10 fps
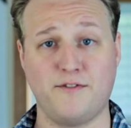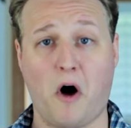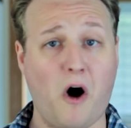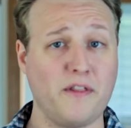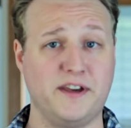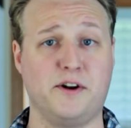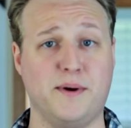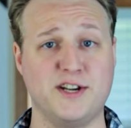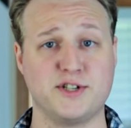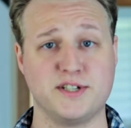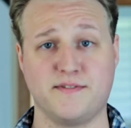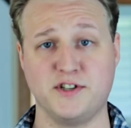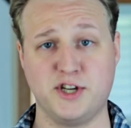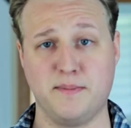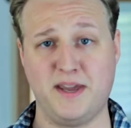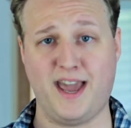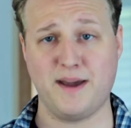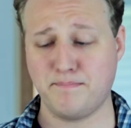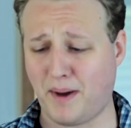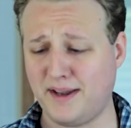of all the iterations of the
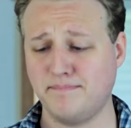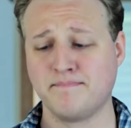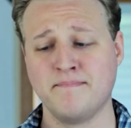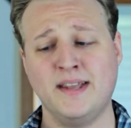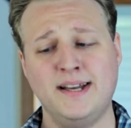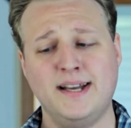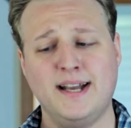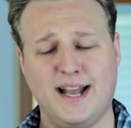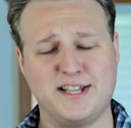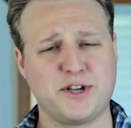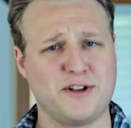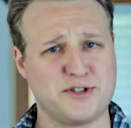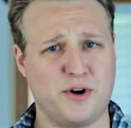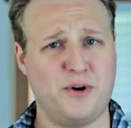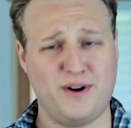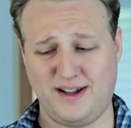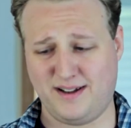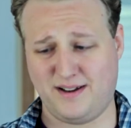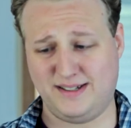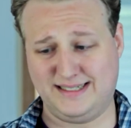GBA, but it's also
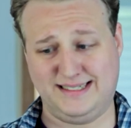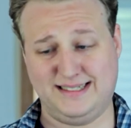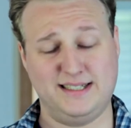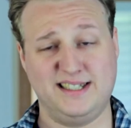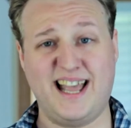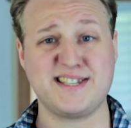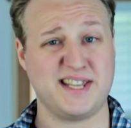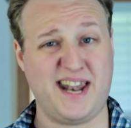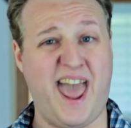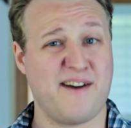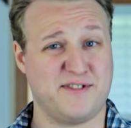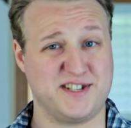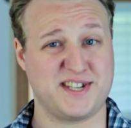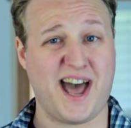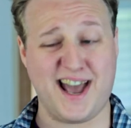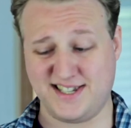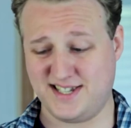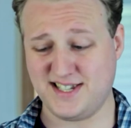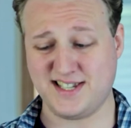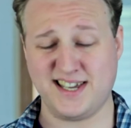less than half the
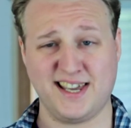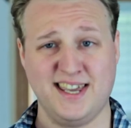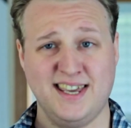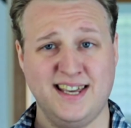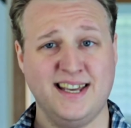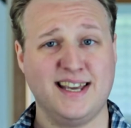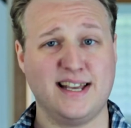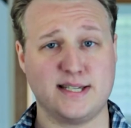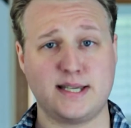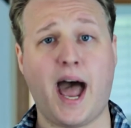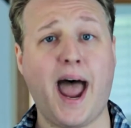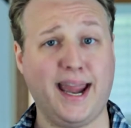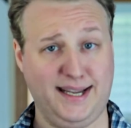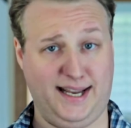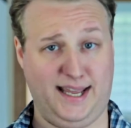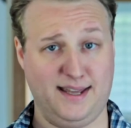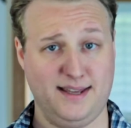size. This thing is tiny.